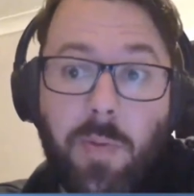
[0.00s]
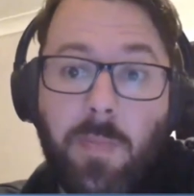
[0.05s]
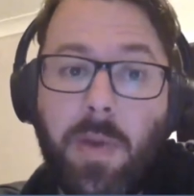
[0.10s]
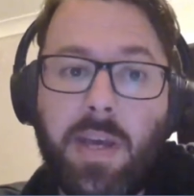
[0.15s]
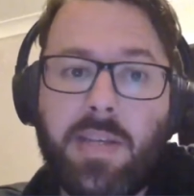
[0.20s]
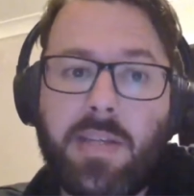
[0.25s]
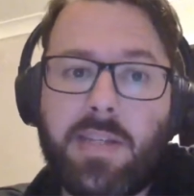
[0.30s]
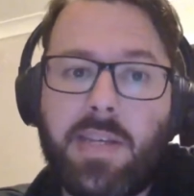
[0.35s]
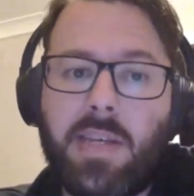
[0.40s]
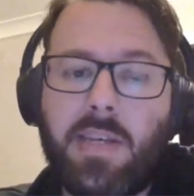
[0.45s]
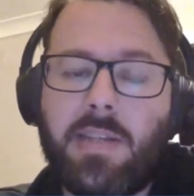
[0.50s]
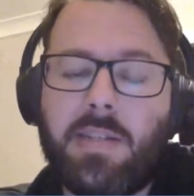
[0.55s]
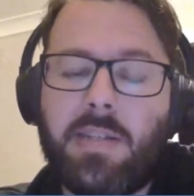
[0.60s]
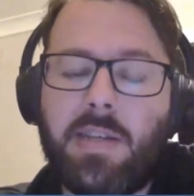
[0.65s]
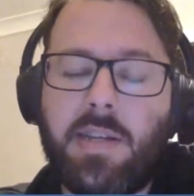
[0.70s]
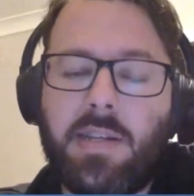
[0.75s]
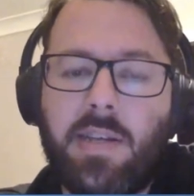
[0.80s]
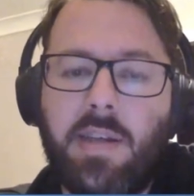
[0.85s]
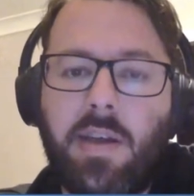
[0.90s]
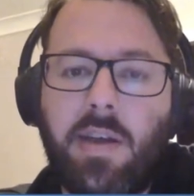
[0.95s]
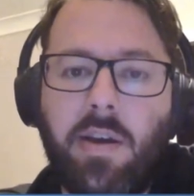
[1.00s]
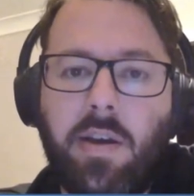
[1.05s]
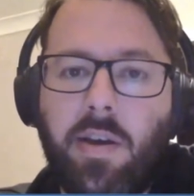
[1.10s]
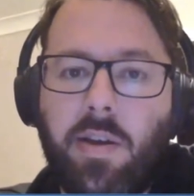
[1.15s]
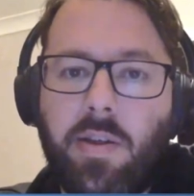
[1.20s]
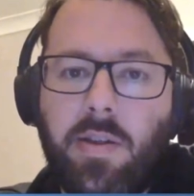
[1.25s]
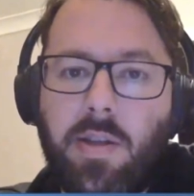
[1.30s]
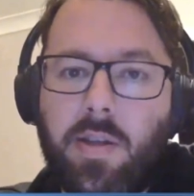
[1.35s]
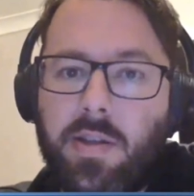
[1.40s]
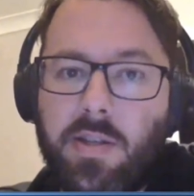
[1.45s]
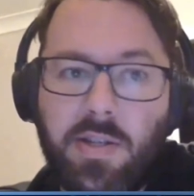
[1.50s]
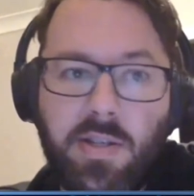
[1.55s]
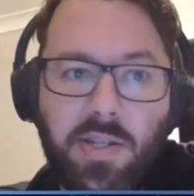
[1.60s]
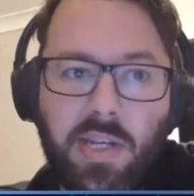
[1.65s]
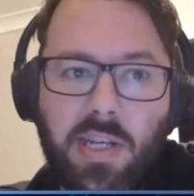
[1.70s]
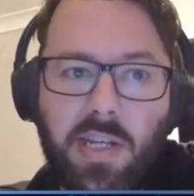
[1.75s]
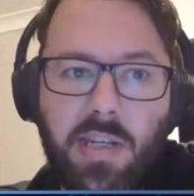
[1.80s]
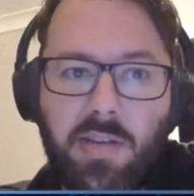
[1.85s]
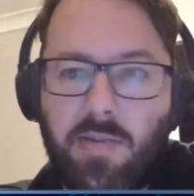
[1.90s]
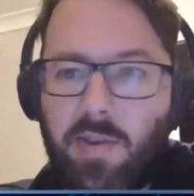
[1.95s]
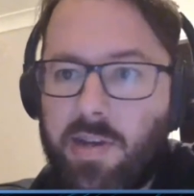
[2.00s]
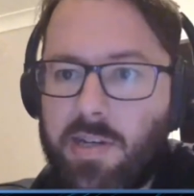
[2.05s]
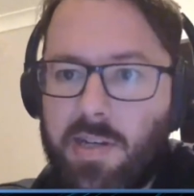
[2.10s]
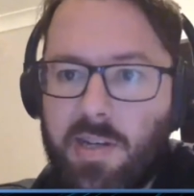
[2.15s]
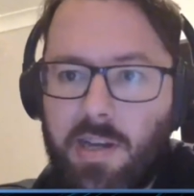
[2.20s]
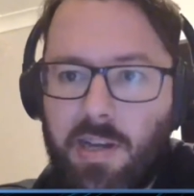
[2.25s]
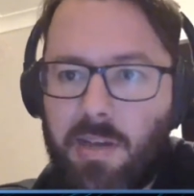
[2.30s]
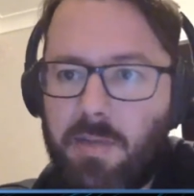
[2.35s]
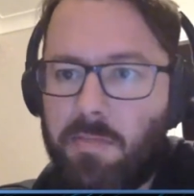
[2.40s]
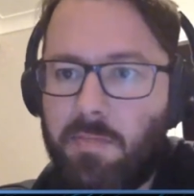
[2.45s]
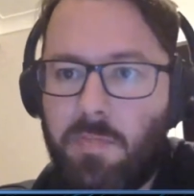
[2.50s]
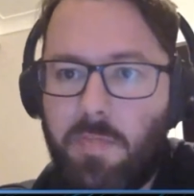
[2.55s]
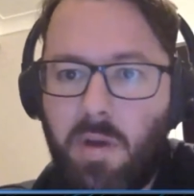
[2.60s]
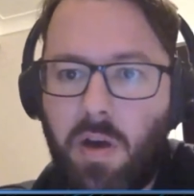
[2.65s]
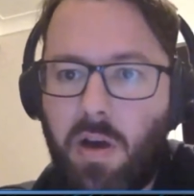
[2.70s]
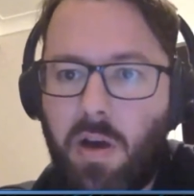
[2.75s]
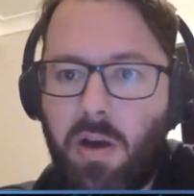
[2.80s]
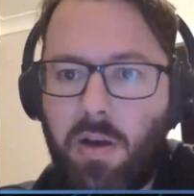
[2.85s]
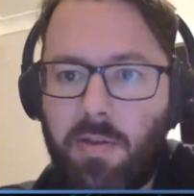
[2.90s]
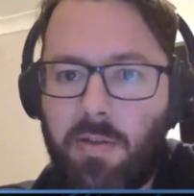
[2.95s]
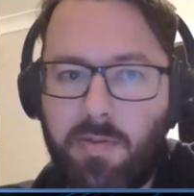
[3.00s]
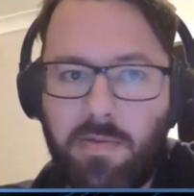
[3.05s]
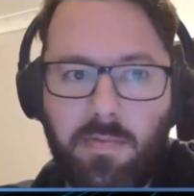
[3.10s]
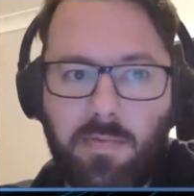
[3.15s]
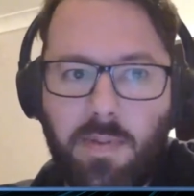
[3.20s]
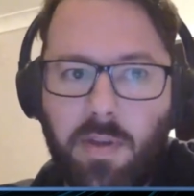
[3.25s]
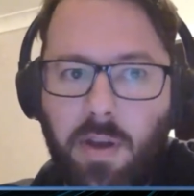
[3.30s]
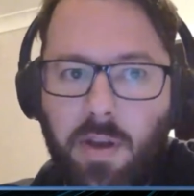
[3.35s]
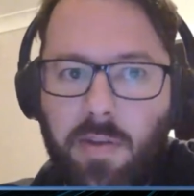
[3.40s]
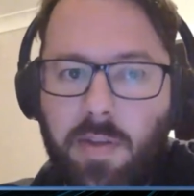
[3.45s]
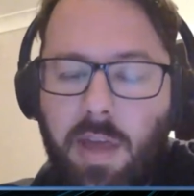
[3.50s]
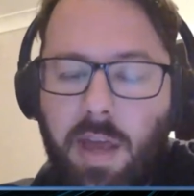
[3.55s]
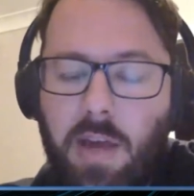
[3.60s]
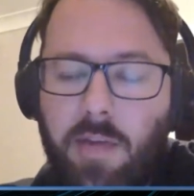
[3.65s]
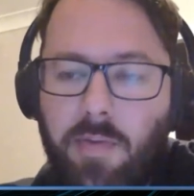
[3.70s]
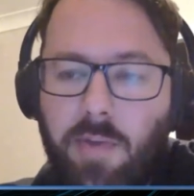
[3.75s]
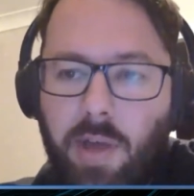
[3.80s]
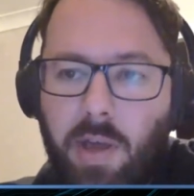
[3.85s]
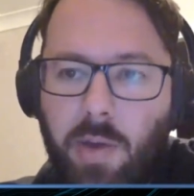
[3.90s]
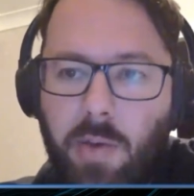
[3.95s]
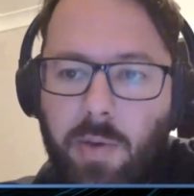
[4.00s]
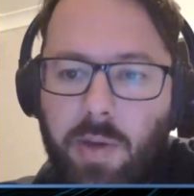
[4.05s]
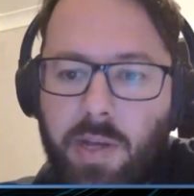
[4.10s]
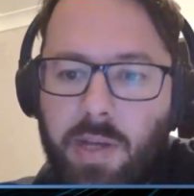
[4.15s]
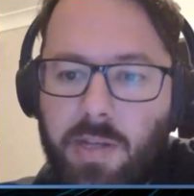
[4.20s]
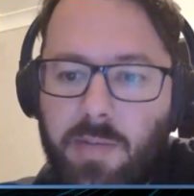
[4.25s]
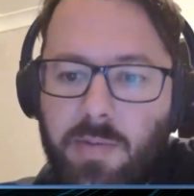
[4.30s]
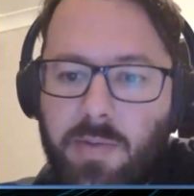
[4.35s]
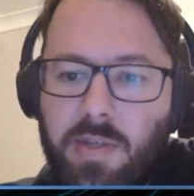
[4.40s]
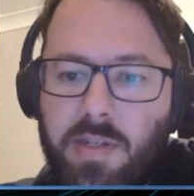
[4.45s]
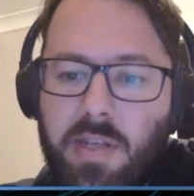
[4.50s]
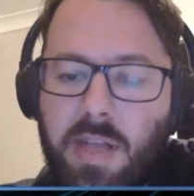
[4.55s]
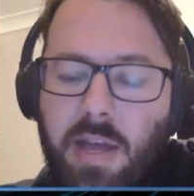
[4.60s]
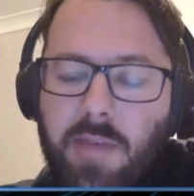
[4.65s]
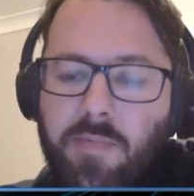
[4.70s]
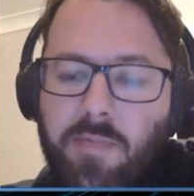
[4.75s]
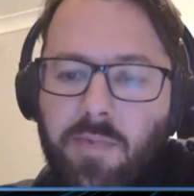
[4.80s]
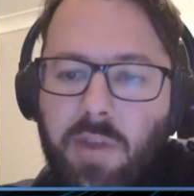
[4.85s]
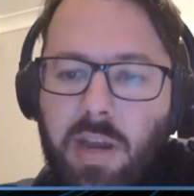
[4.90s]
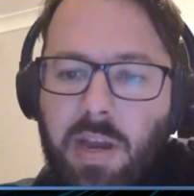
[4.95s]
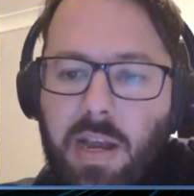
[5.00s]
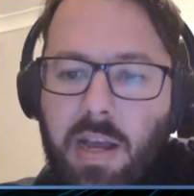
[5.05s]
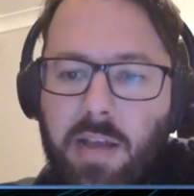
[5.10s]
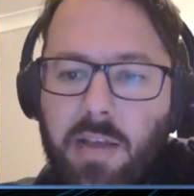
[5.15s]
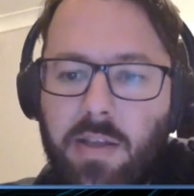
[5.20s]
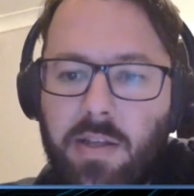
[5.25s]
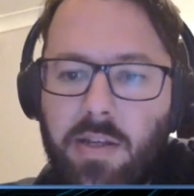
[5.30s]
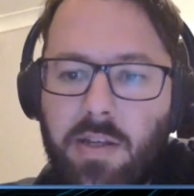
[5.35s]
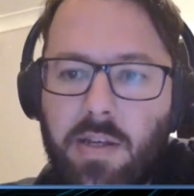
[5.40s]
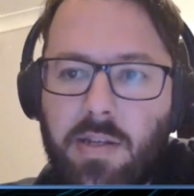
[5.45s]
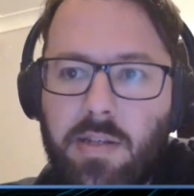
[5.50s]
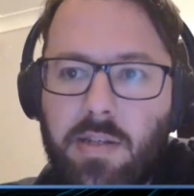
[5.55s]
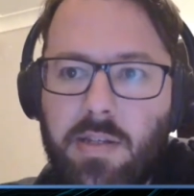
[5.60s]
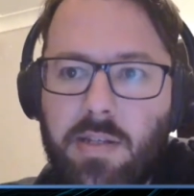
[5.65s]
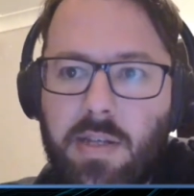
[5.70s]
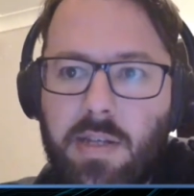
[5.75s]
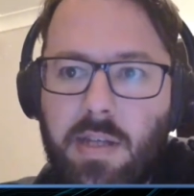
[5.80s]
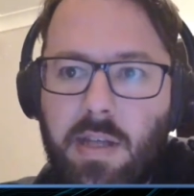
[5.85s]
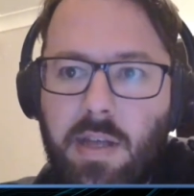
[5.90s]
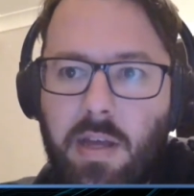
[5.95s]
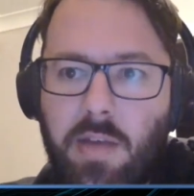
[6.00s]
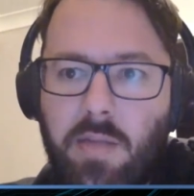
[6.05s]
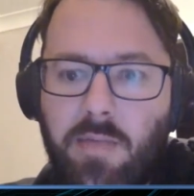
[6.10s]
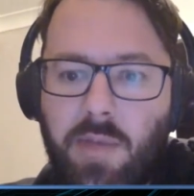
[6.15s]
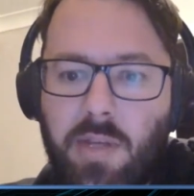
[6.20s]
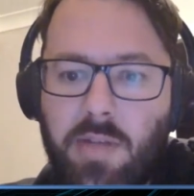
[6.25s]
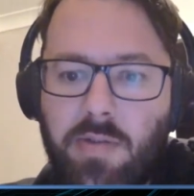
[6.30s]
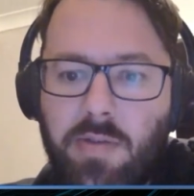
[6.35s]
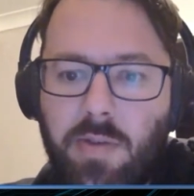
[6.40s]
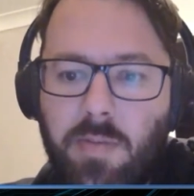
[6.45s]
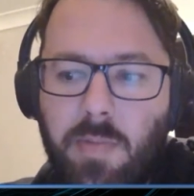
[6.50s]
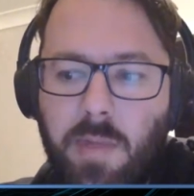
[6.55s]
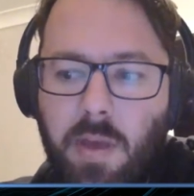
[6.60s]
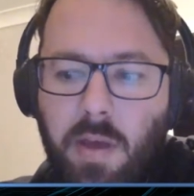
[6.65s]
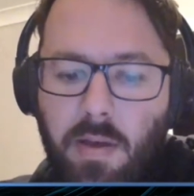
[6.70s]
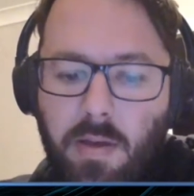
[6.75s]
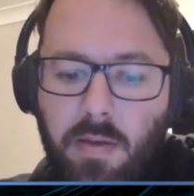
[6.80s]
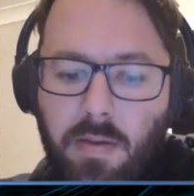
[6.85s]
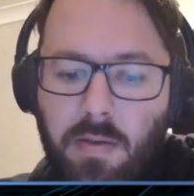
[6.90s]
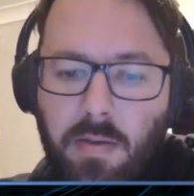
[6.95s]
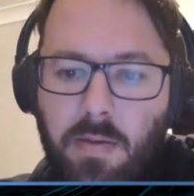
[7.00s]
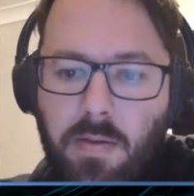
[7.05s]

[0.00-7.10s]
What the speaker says: We may see in Santiago that Techeetah actually are, the outright quickest. We just haven't really had the chance to see that in race trim yet.